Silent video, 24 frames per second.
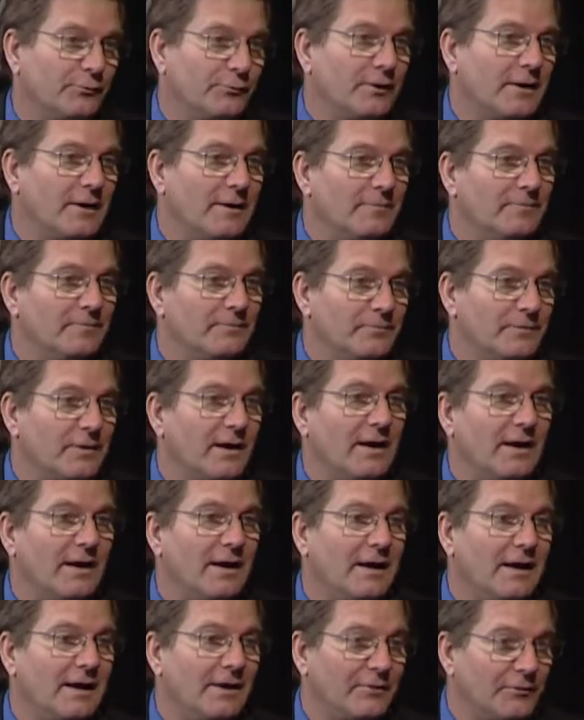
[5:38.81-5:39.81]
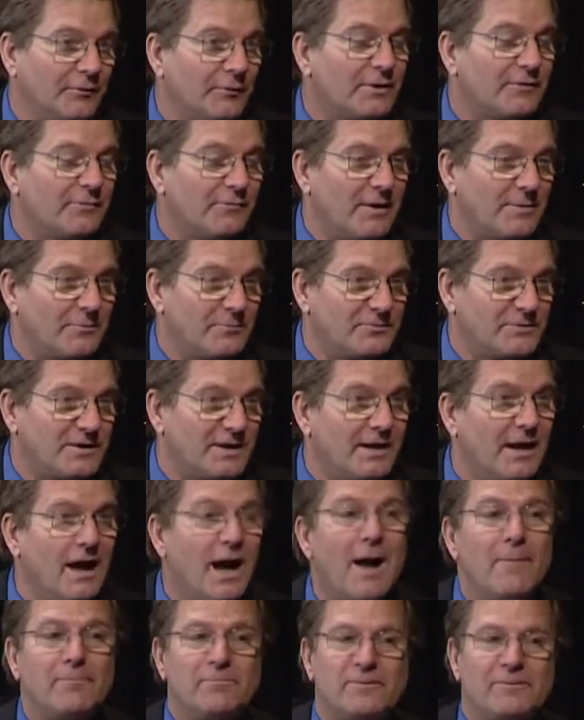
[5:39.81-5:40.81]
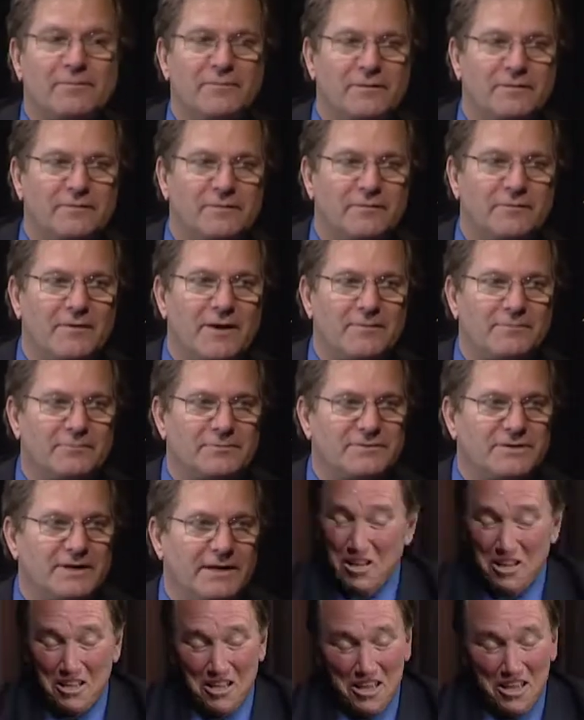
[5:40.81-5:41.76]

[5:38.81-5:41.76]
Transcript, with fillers: from uh, 35% up to 55%.